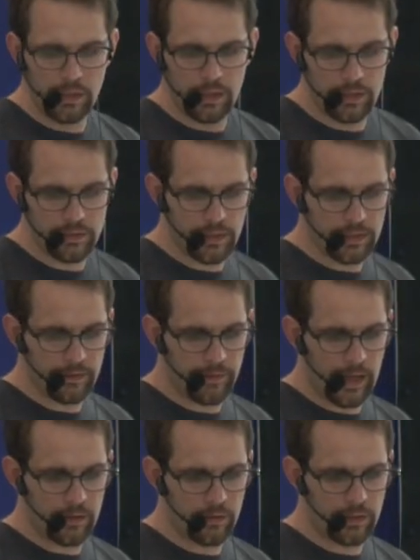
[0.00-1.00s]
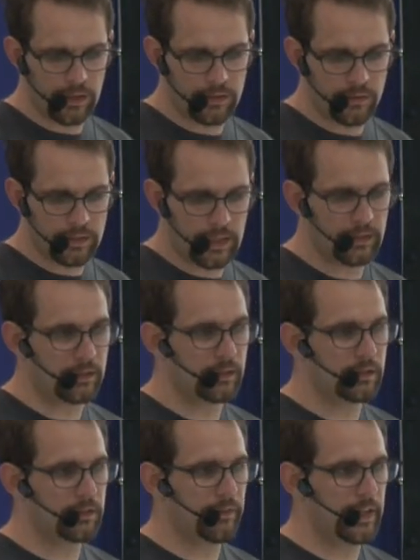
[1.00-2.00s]
is just a value that you set in the
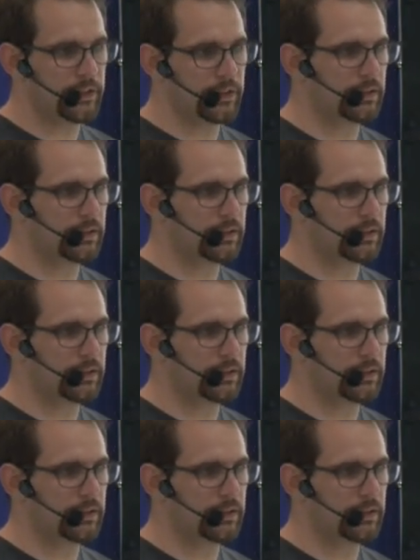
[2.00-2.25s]
intervention.